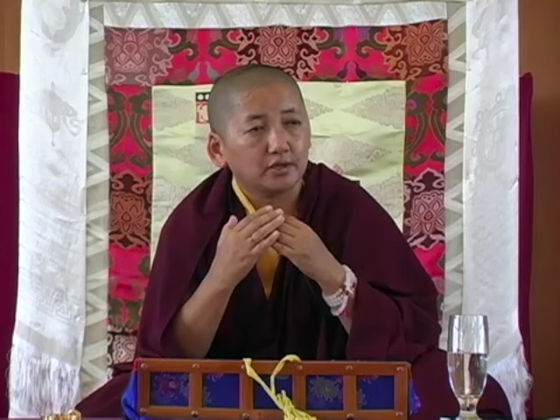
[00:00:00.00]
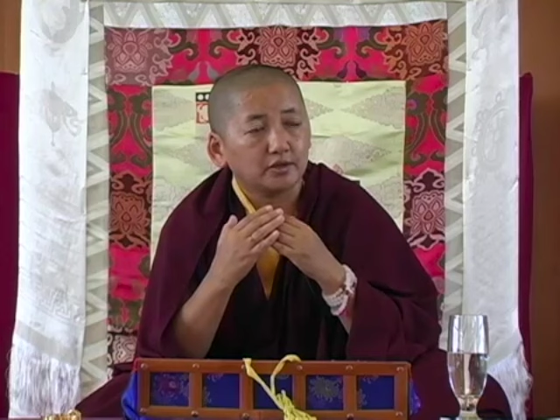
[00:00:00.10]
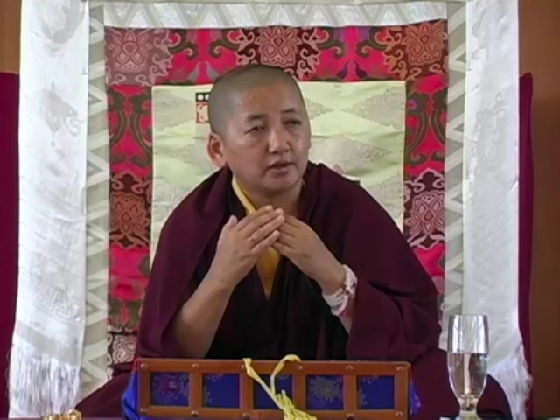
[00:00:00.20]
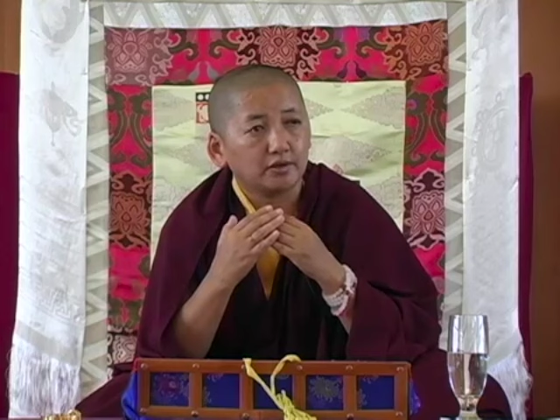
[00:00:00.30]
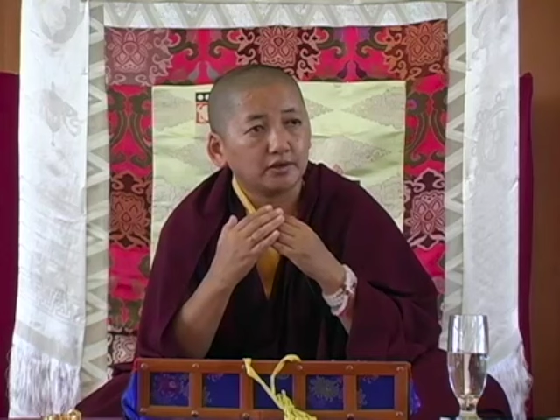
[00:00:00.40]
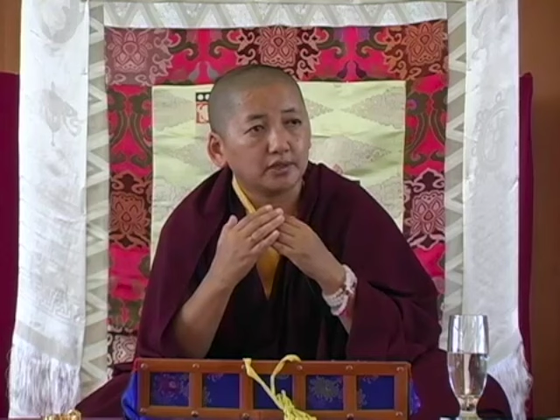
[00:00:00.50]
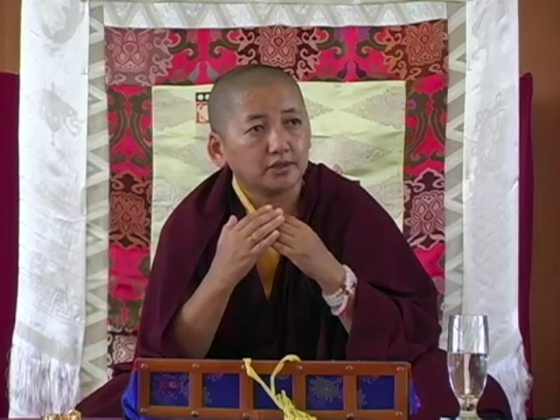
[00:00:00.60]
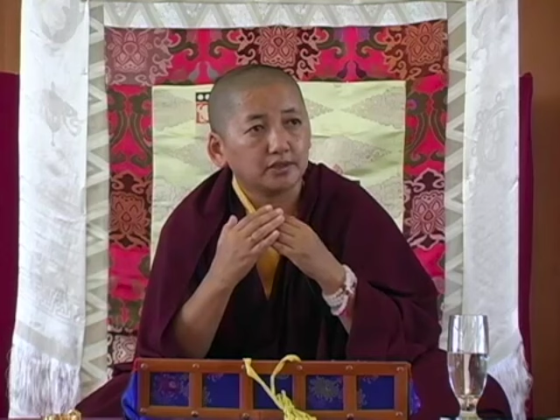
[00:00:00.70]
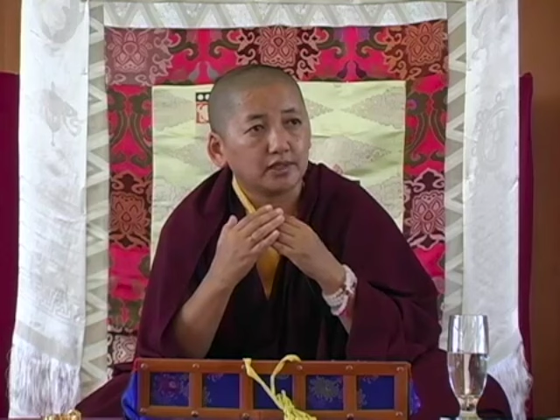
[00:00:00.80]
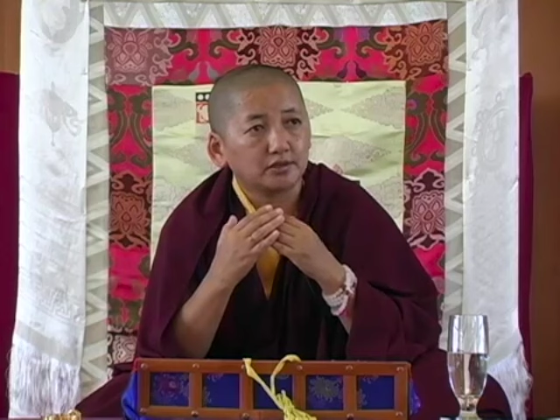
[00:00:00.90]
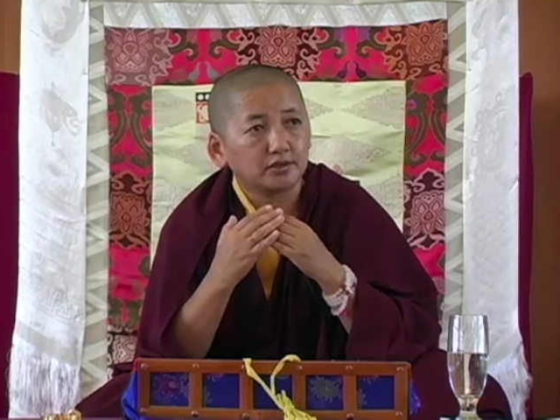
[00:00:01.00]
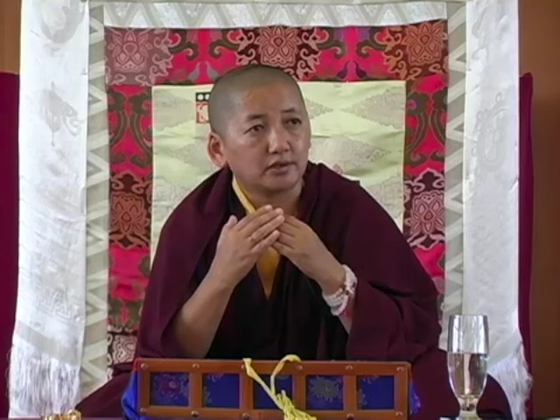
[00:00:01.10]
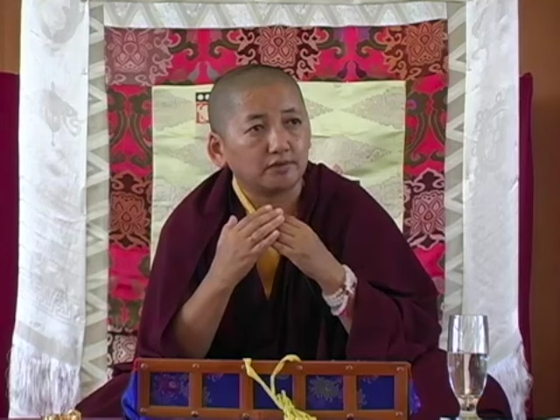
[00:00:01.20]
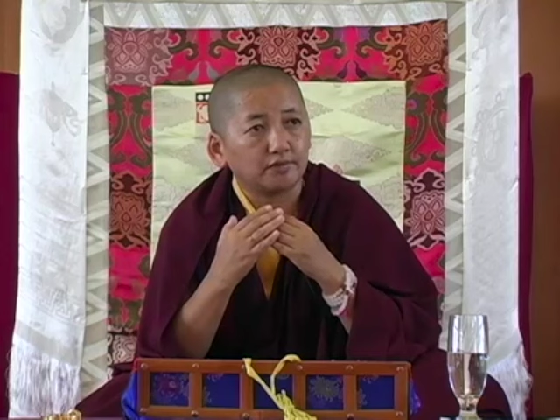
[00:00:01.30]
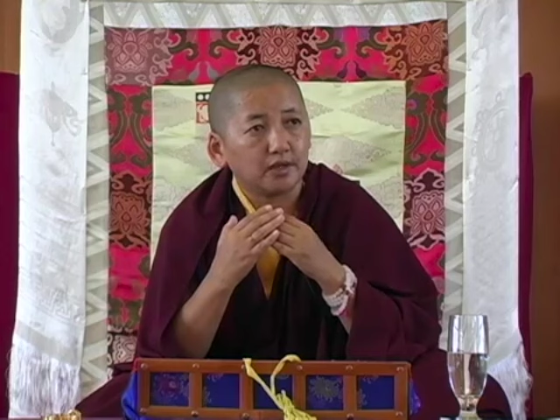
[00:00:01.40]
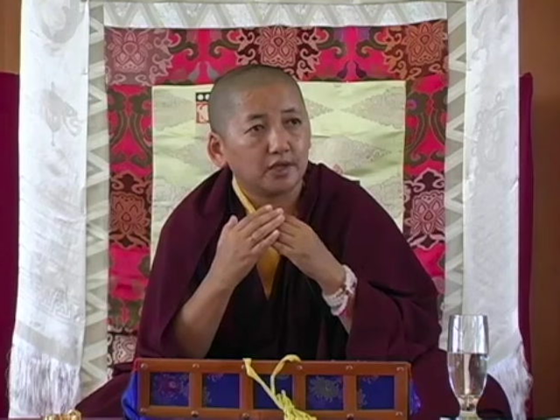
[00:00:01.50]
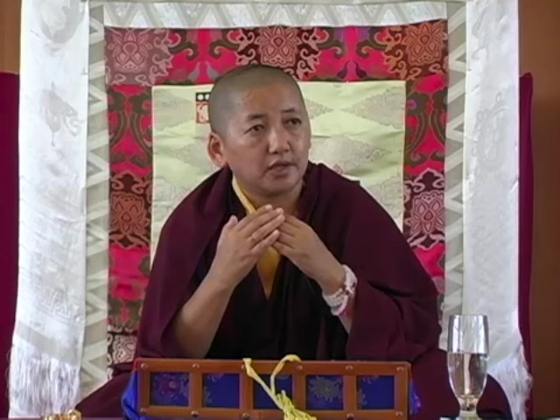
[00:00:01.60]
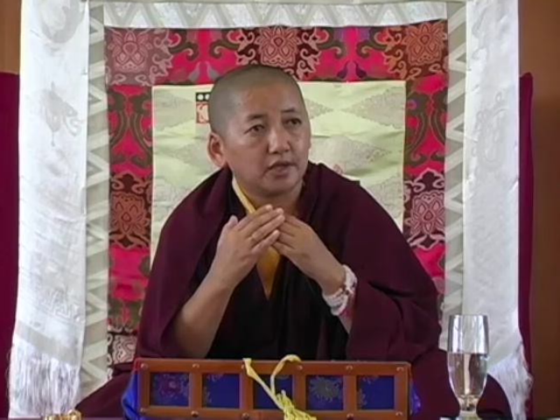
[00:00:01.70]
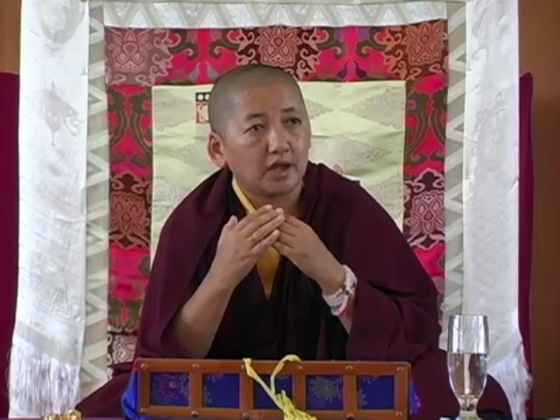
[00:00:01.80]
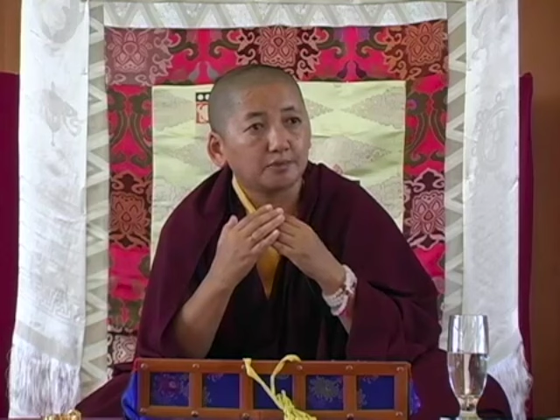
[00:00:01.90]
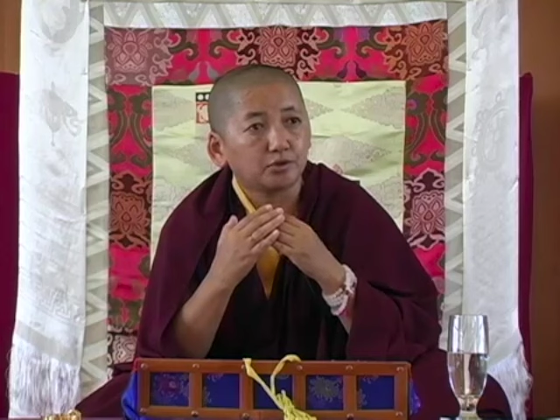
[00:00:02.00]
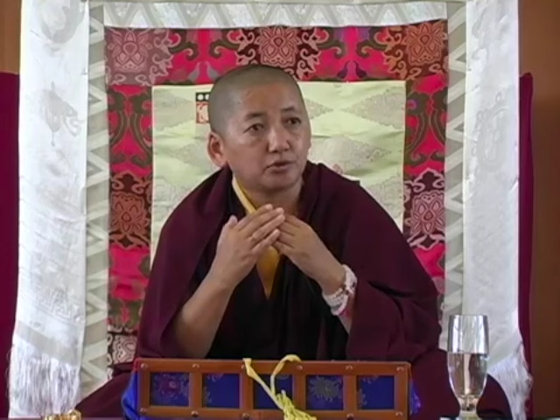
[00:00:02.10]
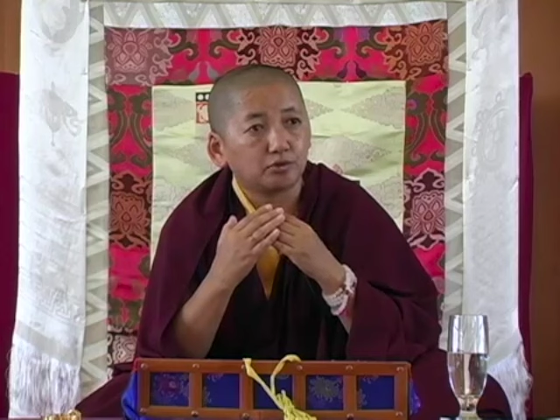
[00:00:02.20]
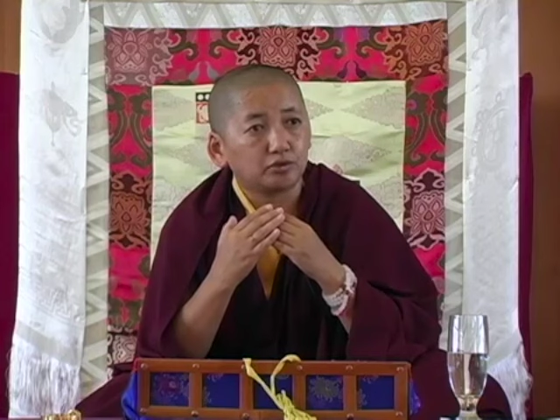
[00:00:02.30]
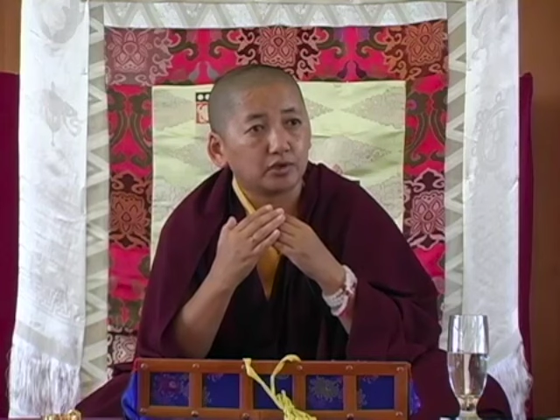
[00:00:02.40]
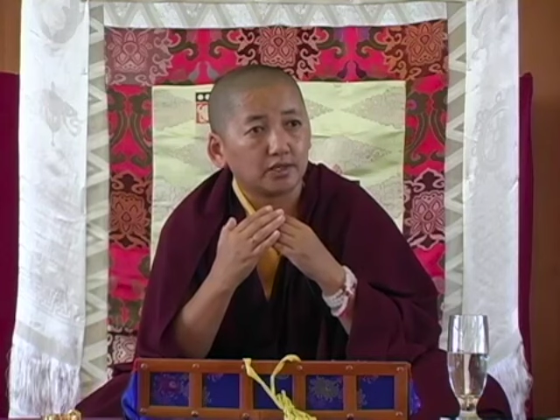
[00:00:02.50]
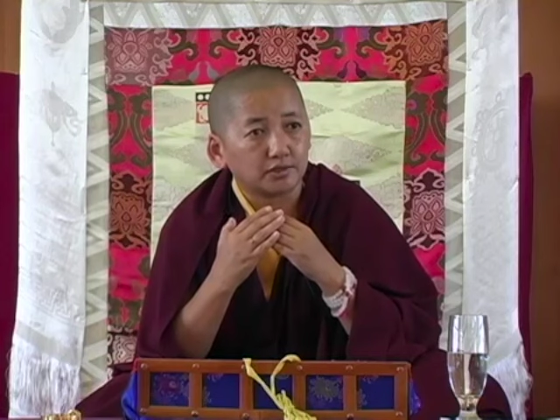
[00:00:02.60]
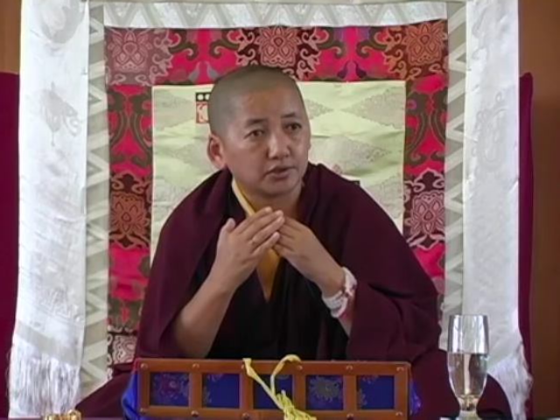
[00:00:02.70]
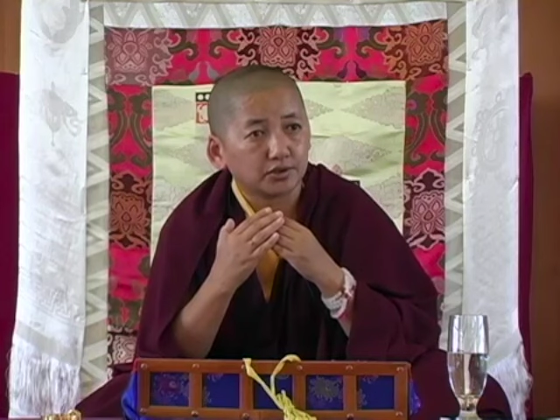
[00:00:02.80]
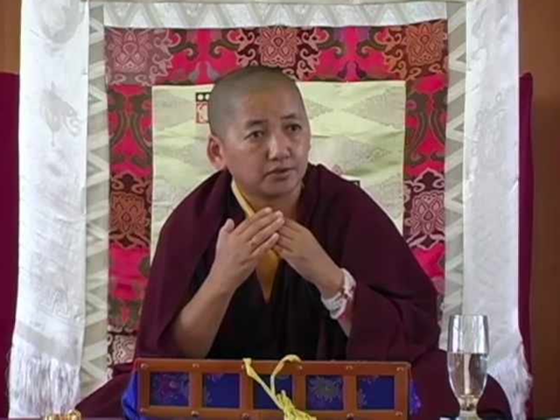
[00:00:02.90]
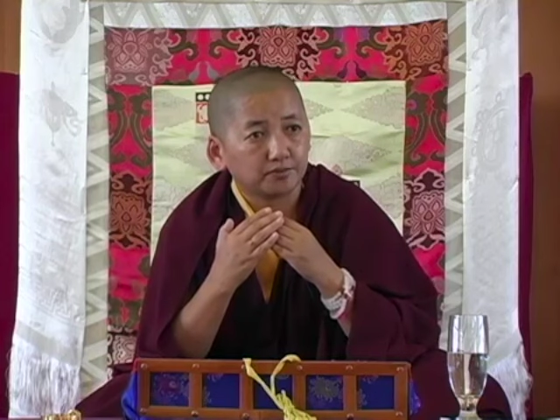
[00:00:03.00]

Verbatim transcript: there is a sense of uh, absolute trust.